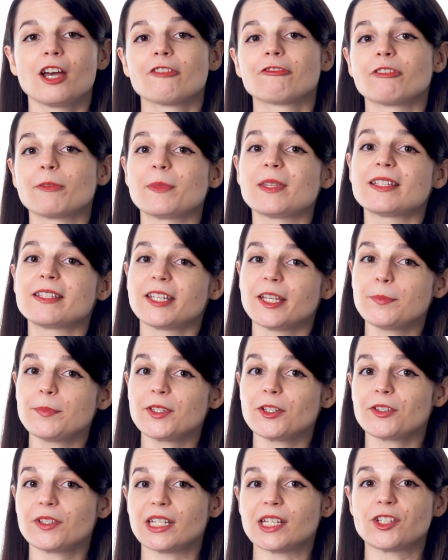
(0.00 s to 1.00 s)
From the
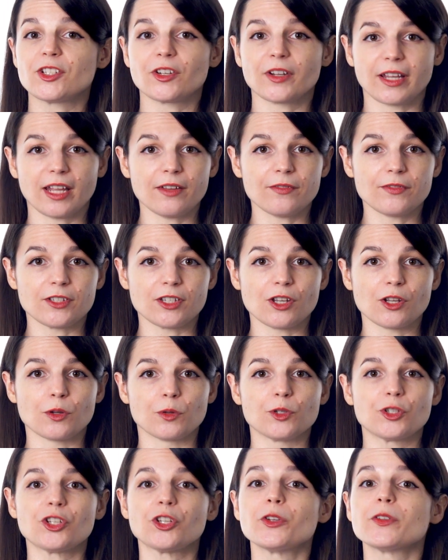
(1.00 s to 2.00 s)
tips your teacher gives you,
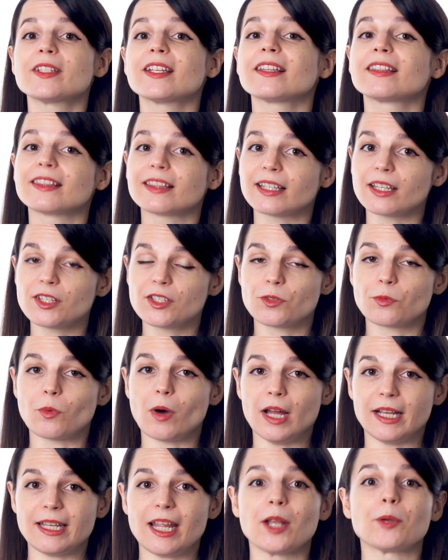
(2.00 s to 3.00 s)
choose at least
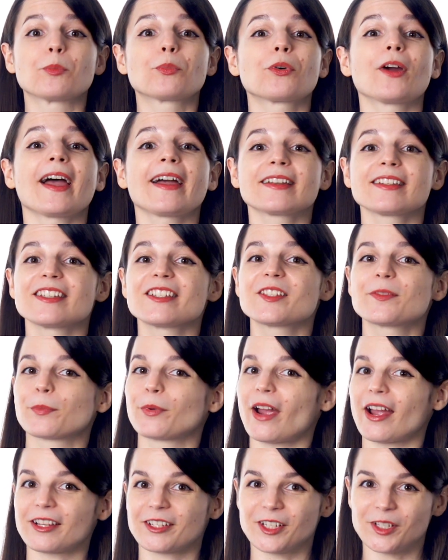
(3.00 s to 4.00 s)
one and practice,
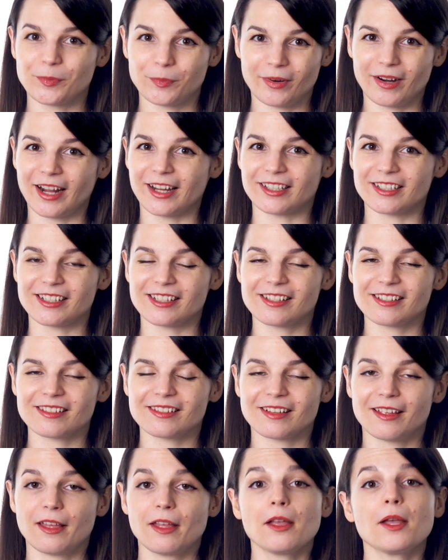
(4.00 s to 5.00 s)
practice, practice.
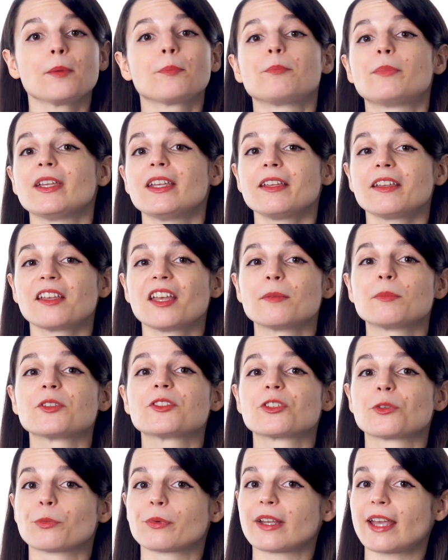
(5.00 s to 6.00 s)
Being able
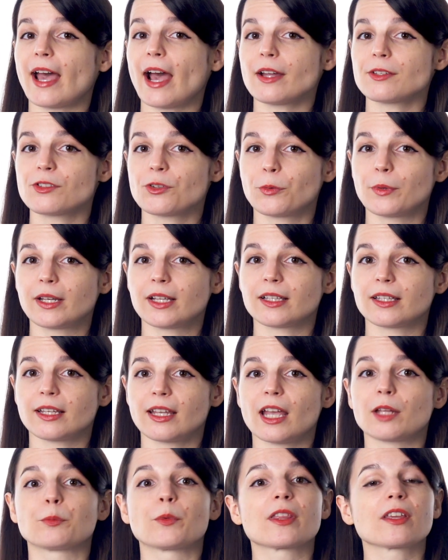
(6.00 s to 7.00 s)
to react
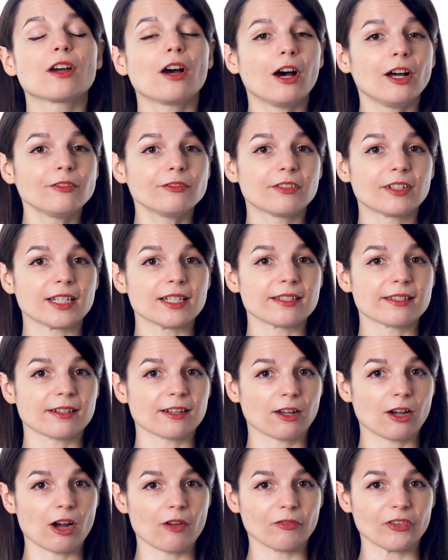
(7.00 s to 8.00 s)
quickly and with confidence in
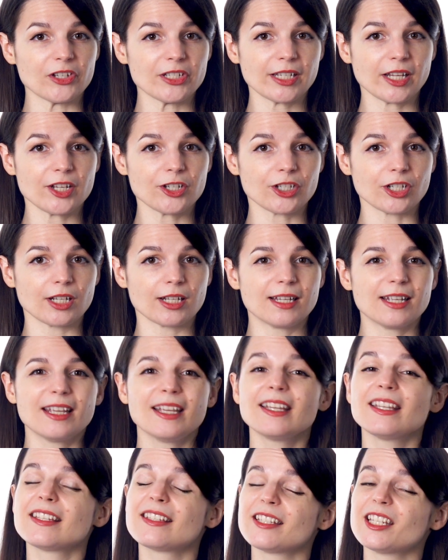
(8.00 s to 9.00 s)
a conversation
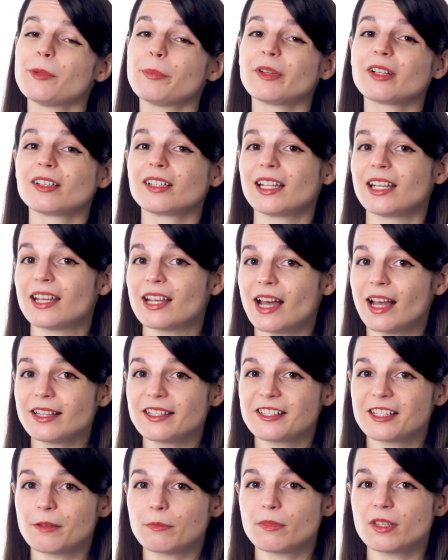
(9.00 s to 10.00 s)
is typically
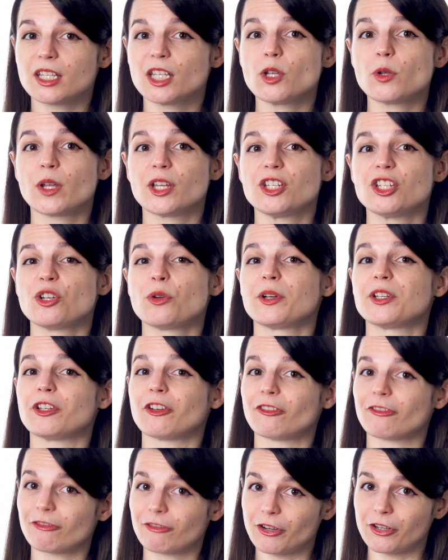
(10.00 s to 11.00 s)
not something you can do on
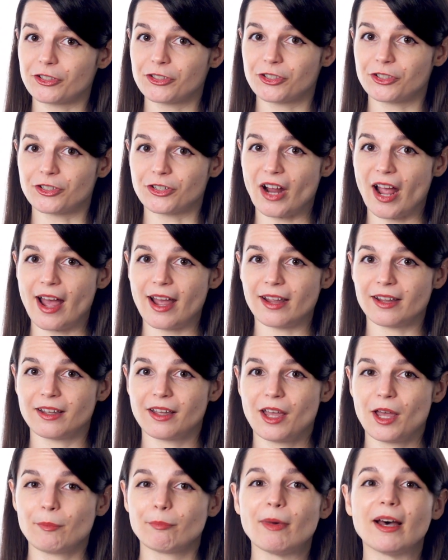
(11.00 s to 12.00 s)
your first try,
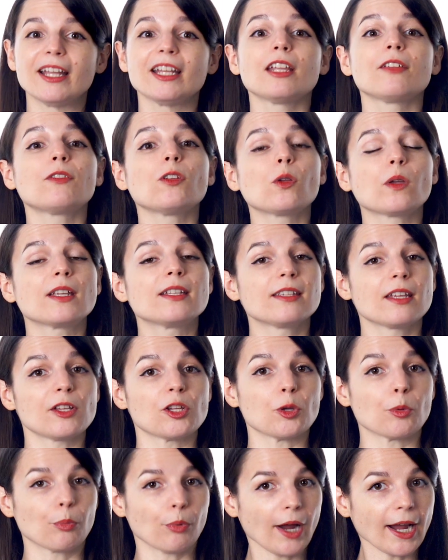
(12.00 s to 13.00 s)
but if you
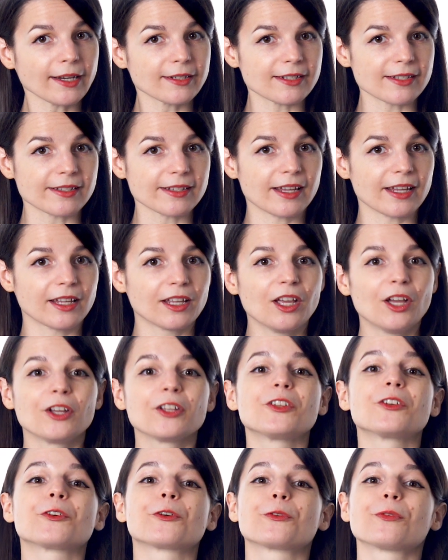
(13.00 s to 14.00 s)
continue practicing,
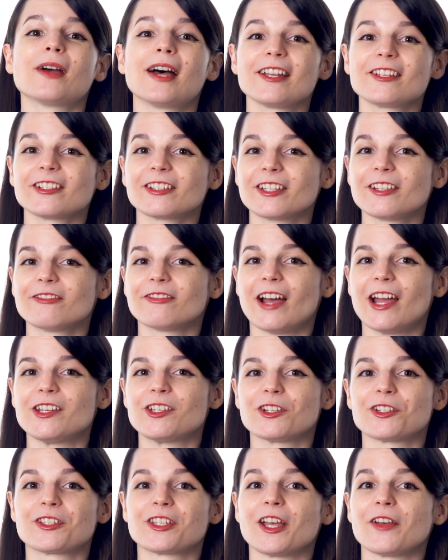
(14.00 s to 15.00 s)
you'll gradually
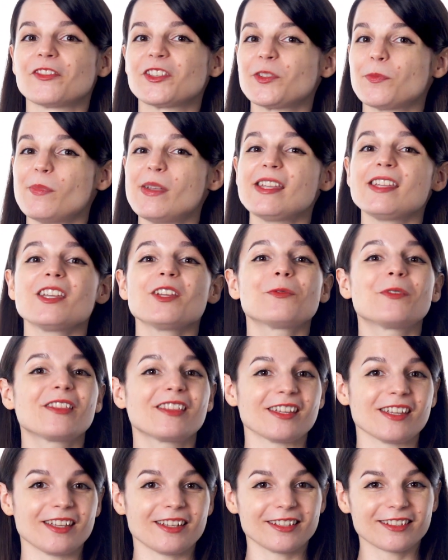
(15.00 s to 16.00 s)
find yourself speaking
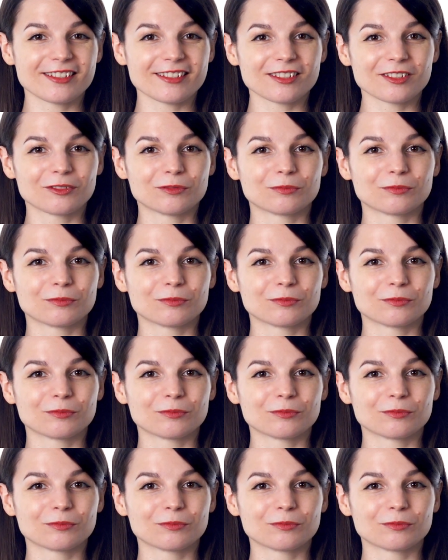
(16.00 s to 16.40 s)
with ease.